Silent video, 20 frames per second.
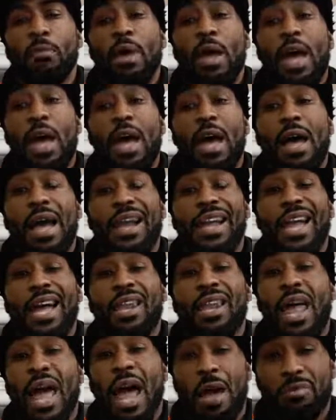I got
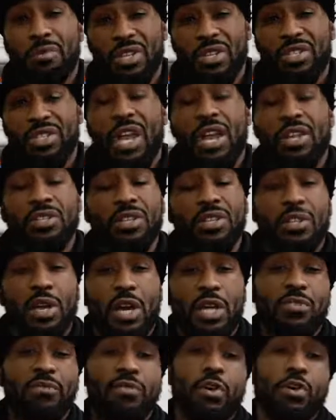lives to change and touch
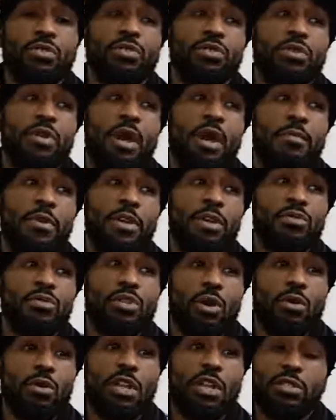first. You know what I mean? So
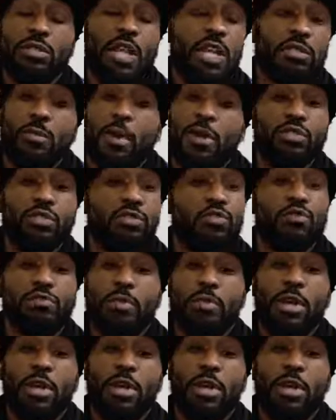that's my truth, man.